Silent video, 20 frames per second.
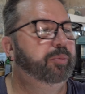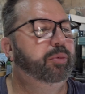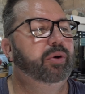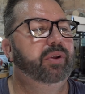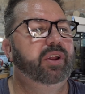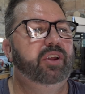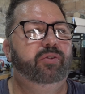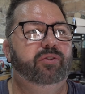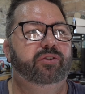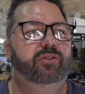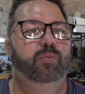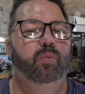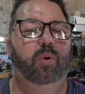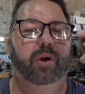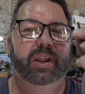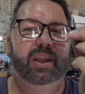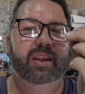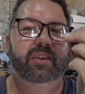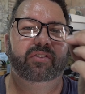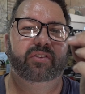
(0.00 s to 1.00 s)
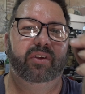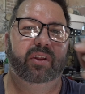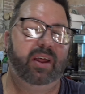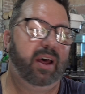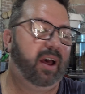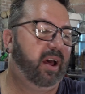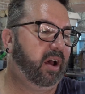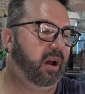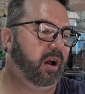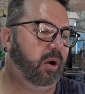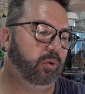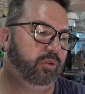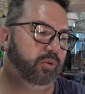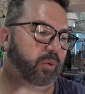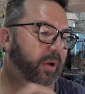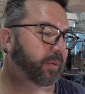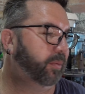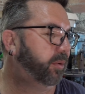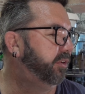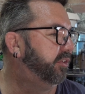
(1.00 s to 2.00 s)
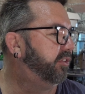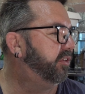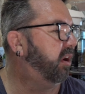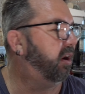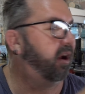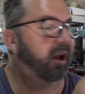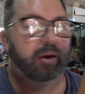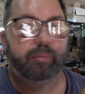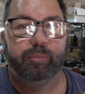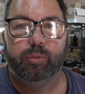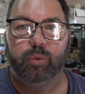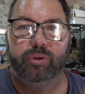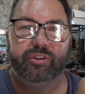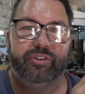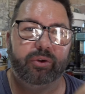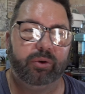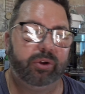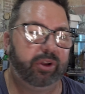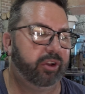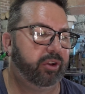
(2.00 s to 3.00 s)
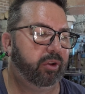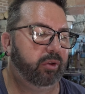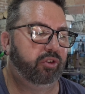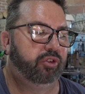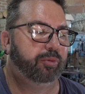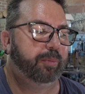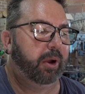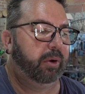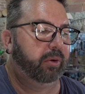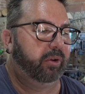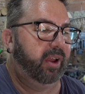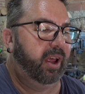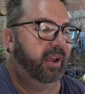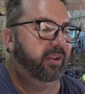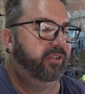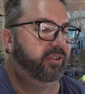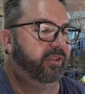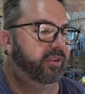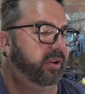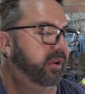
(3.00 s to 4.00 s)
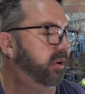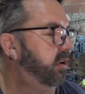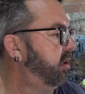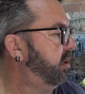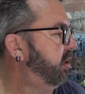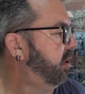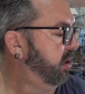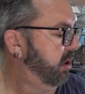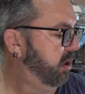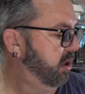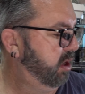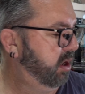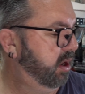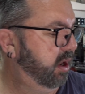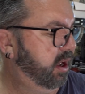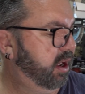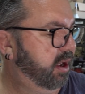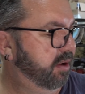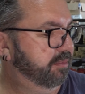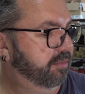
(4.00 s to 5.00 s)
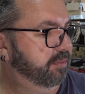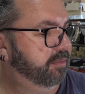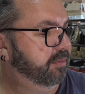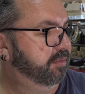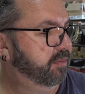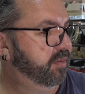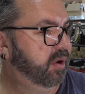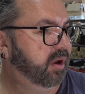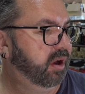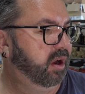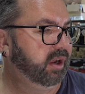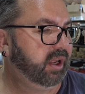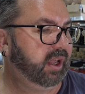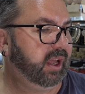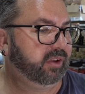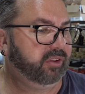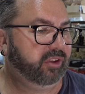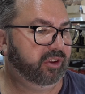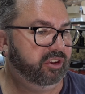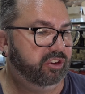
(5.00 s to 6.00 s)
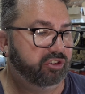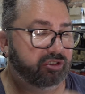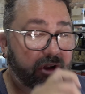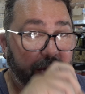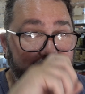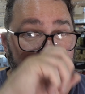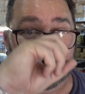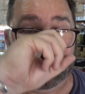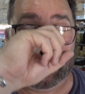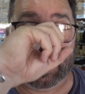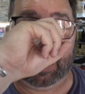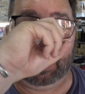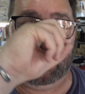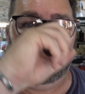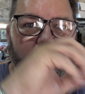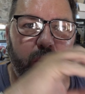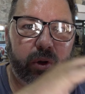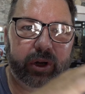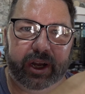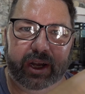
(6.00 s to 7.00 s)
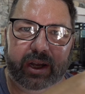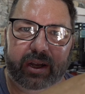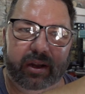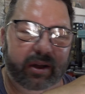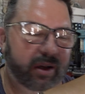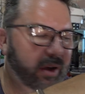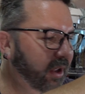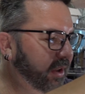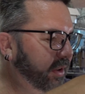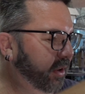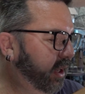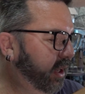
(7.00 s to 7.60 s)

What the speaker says: put this one in so that holds that one tight, but we're still going to do the smoke test. Yeah, because I just tried putting that long one in, and